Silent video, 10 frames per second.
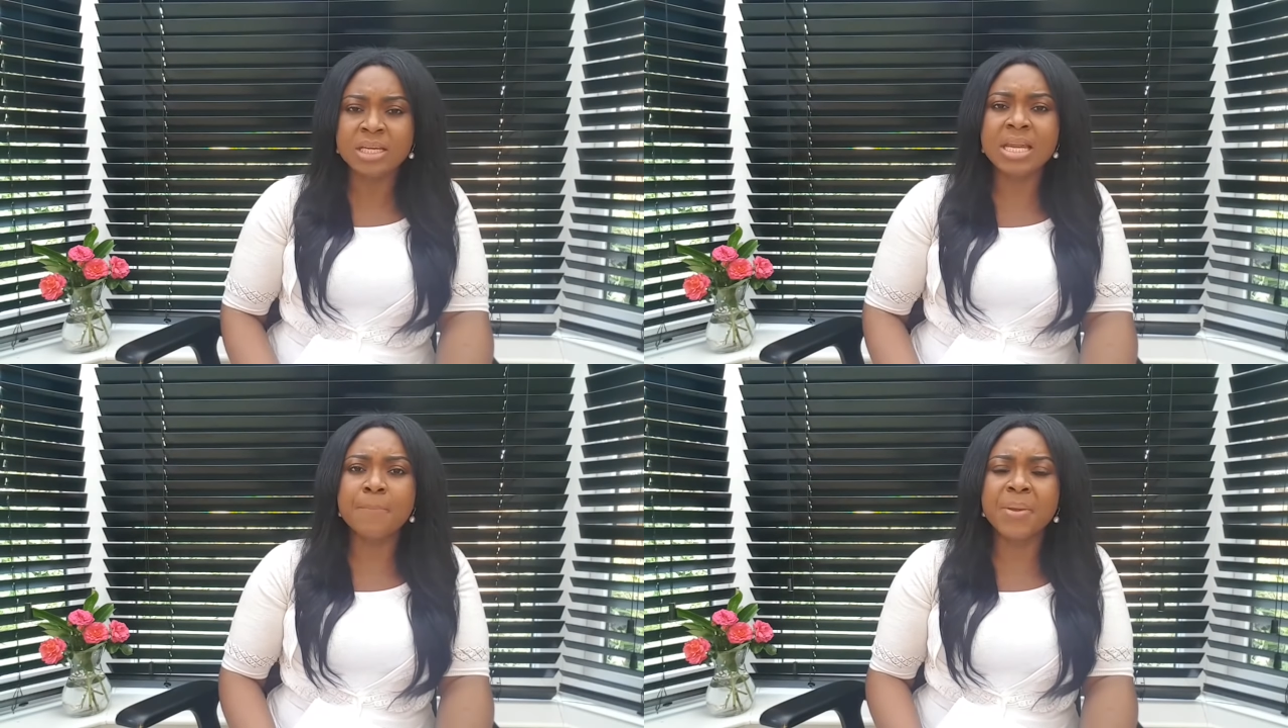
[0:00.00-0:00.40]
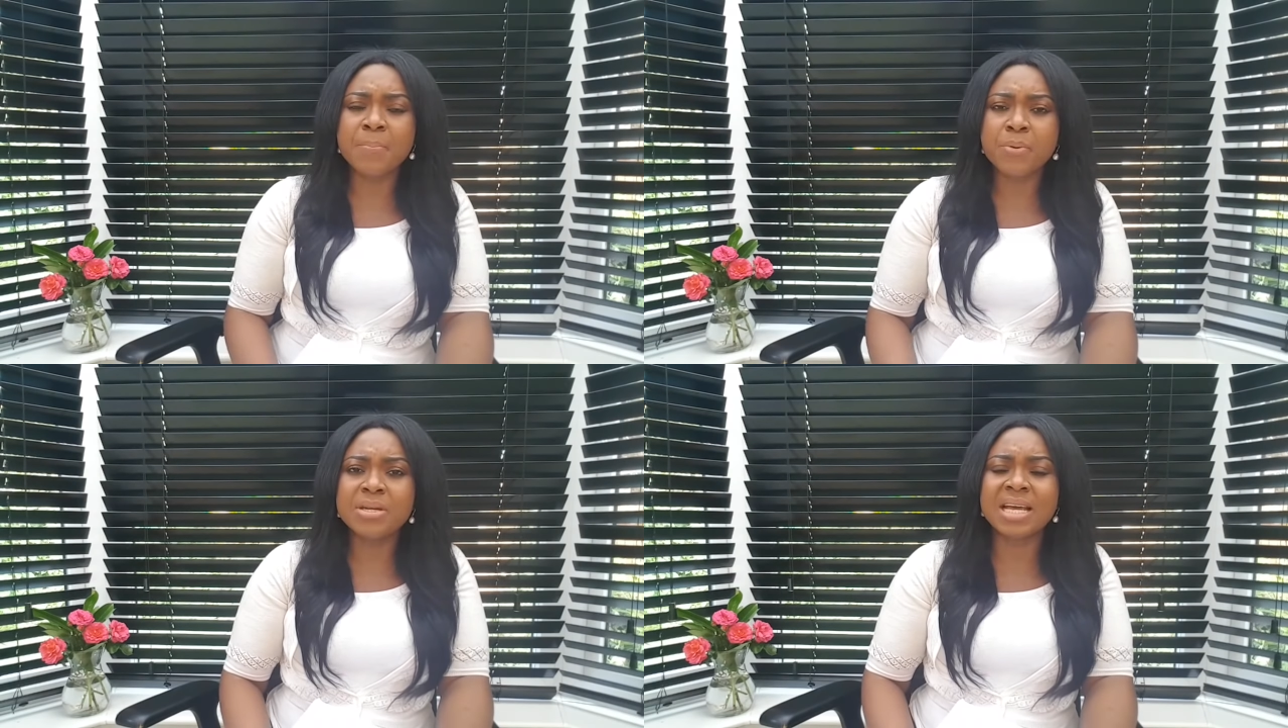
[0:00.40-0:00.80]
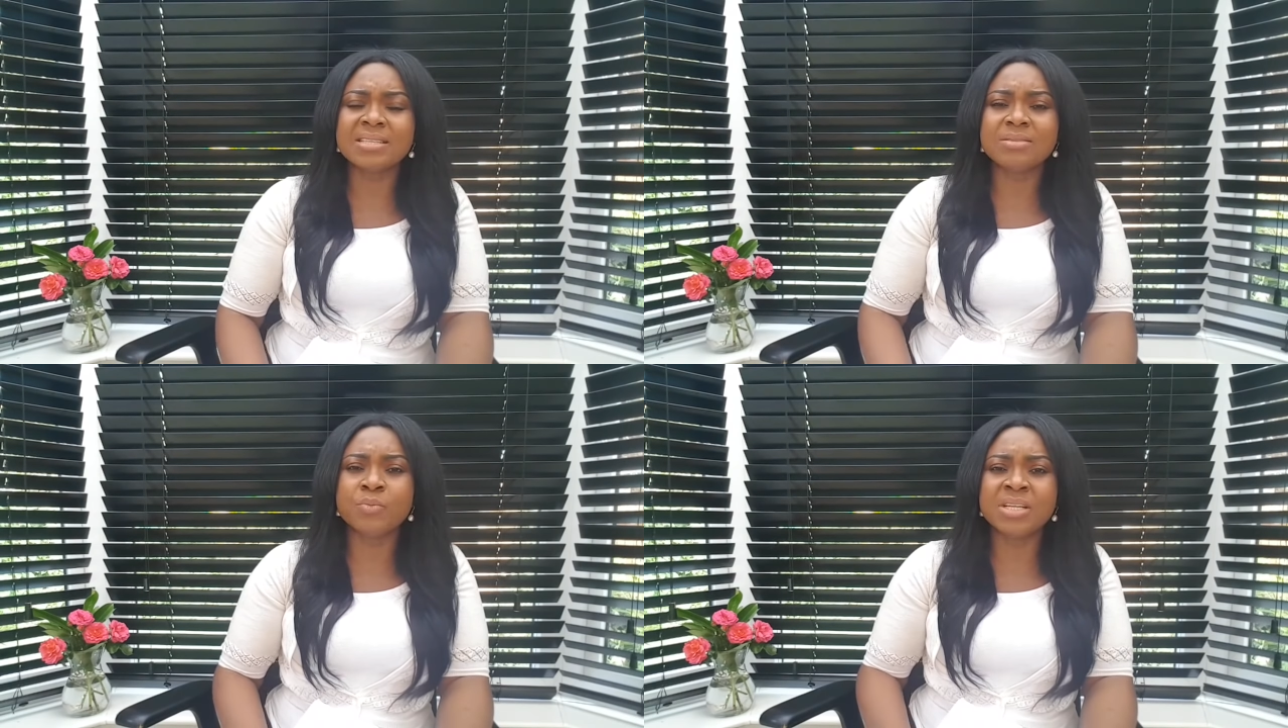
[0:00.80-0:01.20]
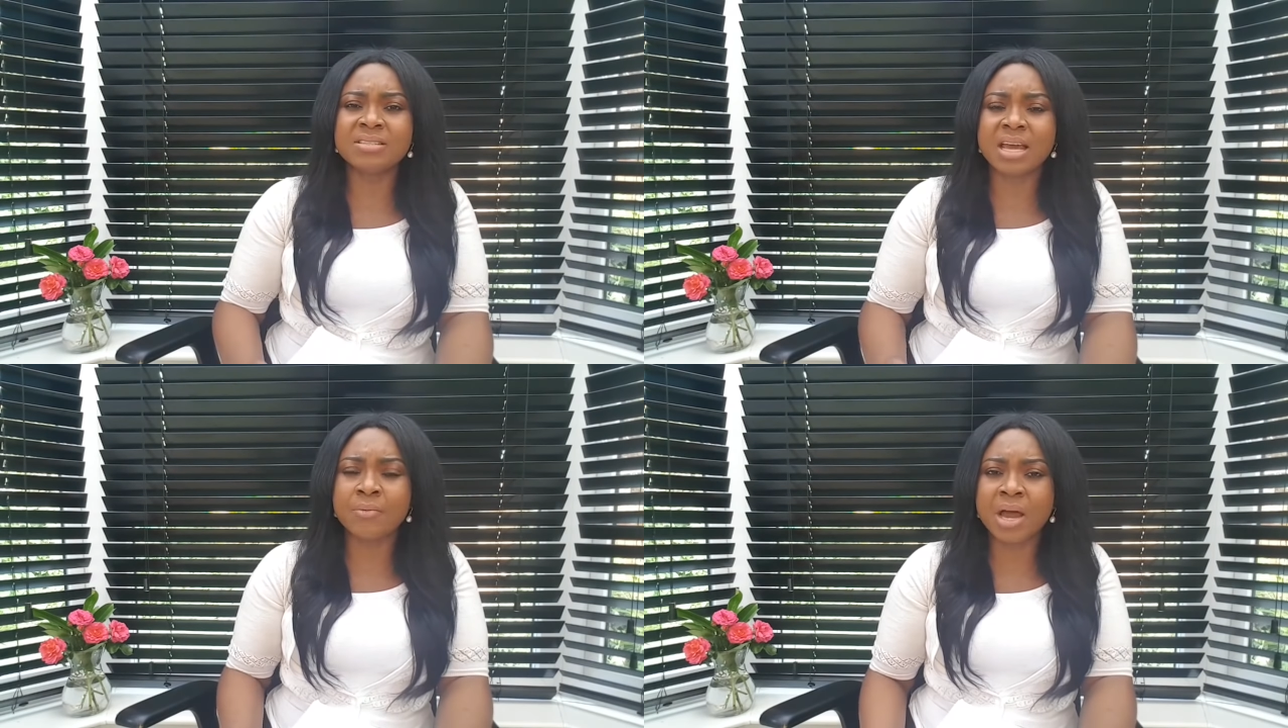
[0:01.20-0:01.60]
The people that we
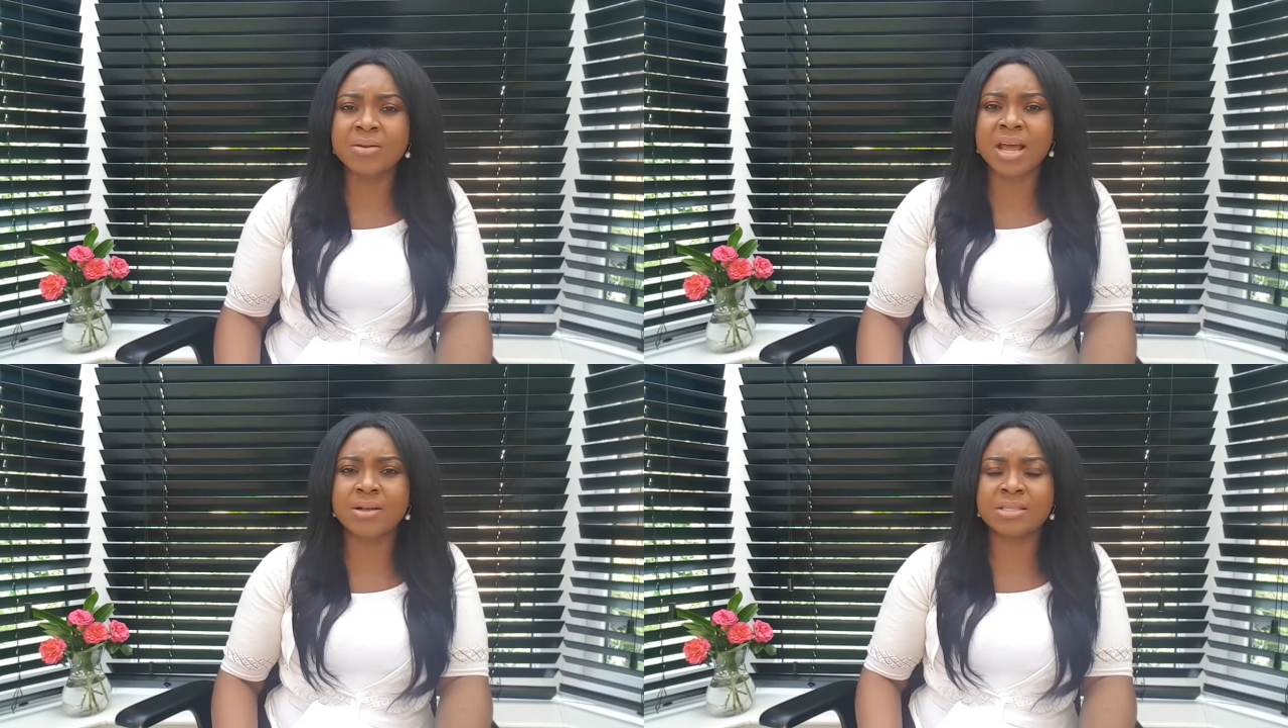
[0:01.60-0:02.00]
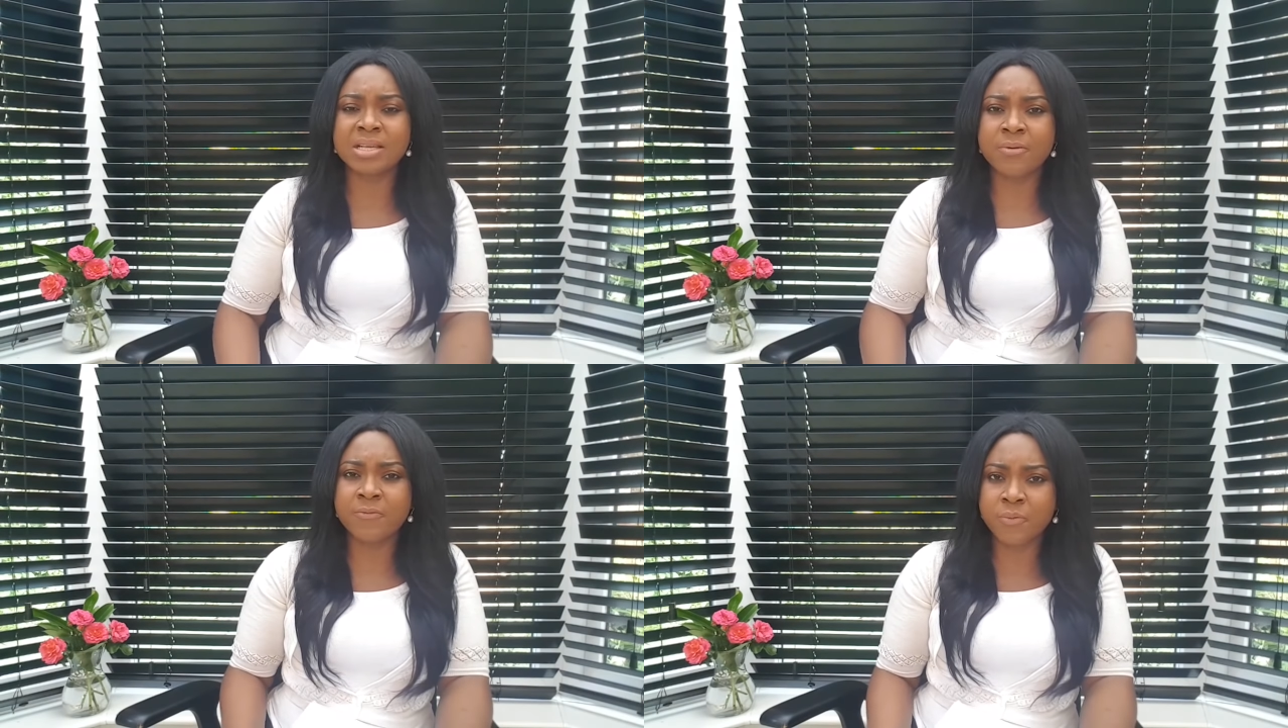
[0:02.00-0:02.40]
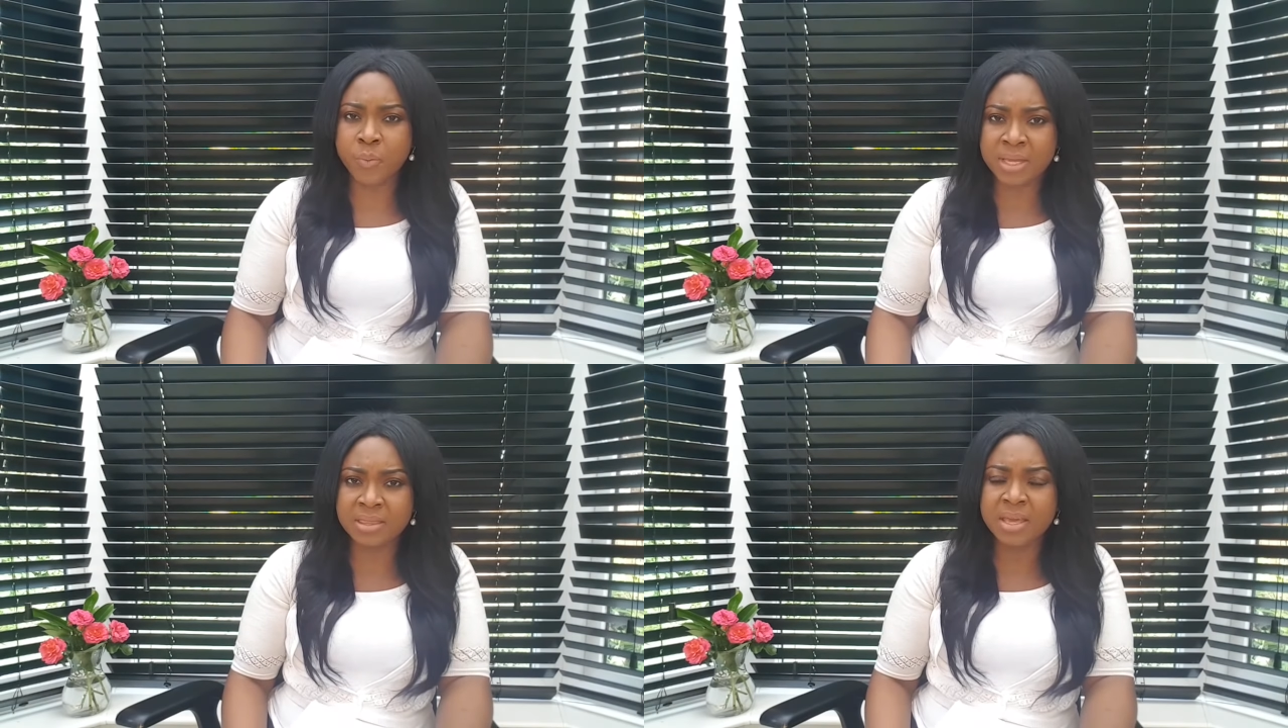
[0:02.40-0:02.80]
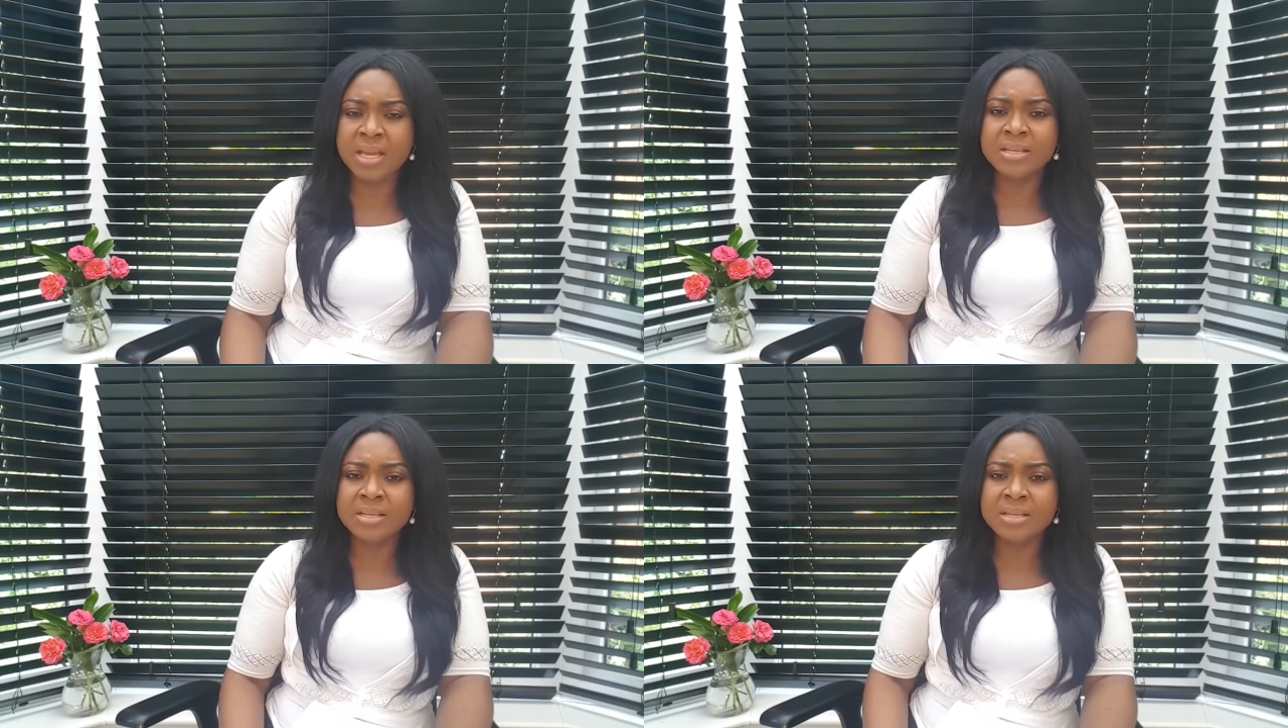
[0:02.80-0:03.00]
surround ourselves with,